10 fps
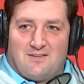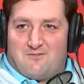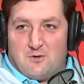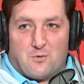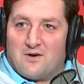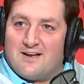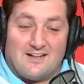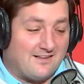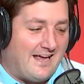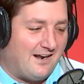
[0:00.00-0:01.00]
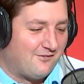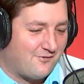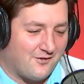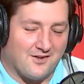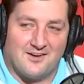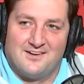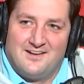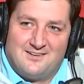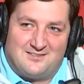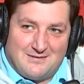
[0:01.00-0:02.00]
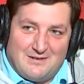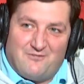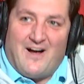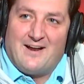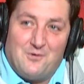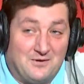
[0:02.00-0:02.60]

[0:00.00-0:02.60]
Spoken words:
If you were in Atlanta for the semifinal,